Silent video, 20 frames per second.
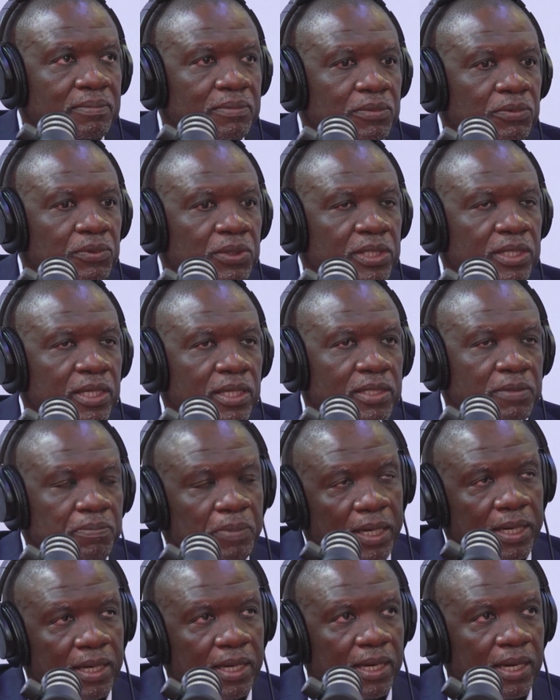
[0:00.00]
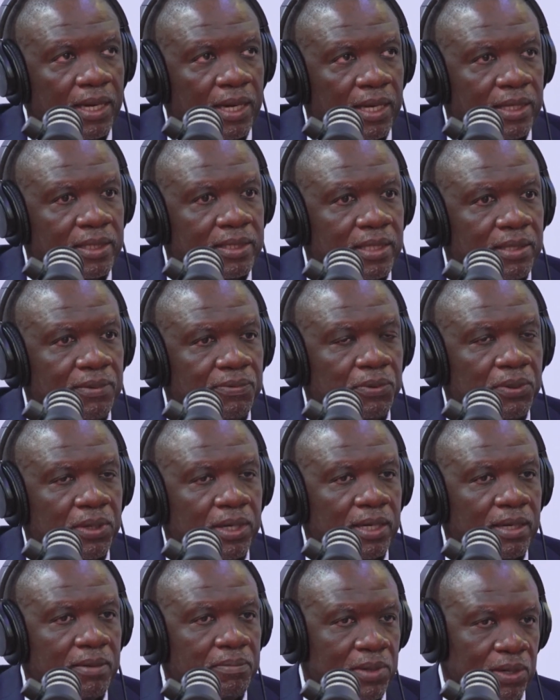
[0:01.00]
which has been neglected for
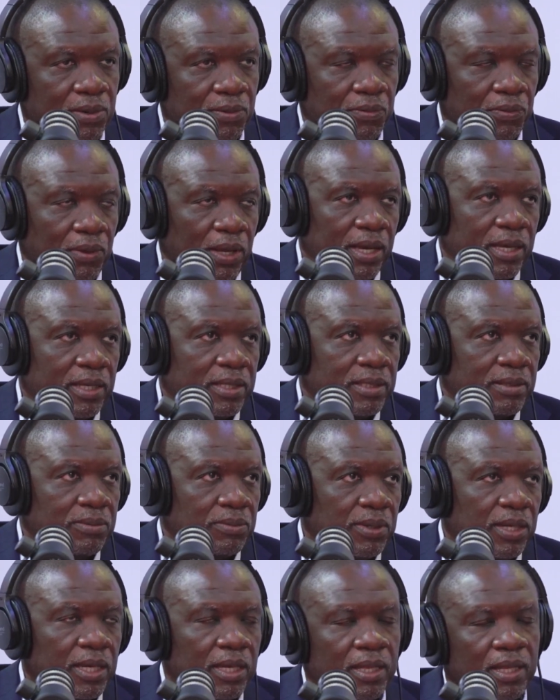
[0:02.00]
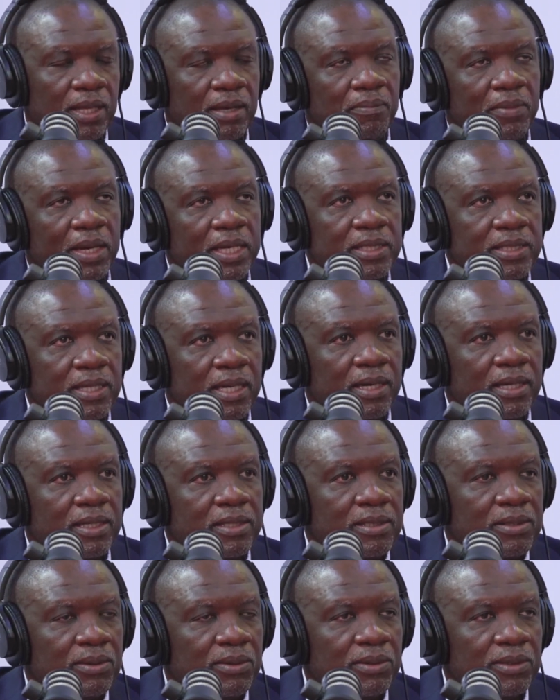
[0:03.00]
a number of years, where the
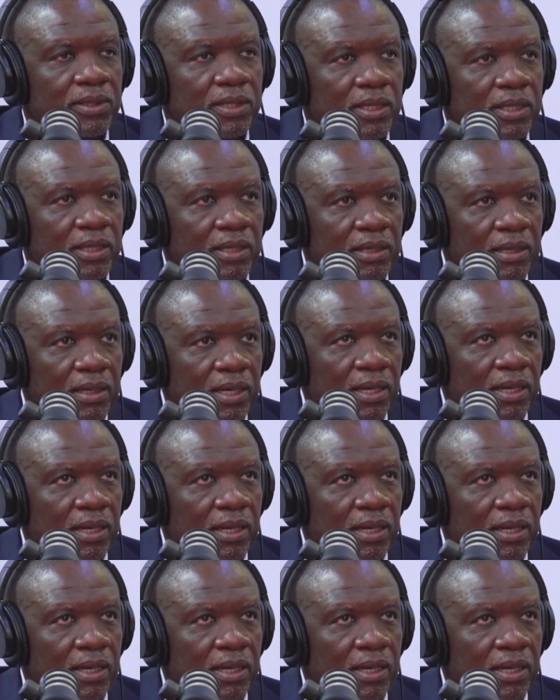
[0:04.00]
maintenance on the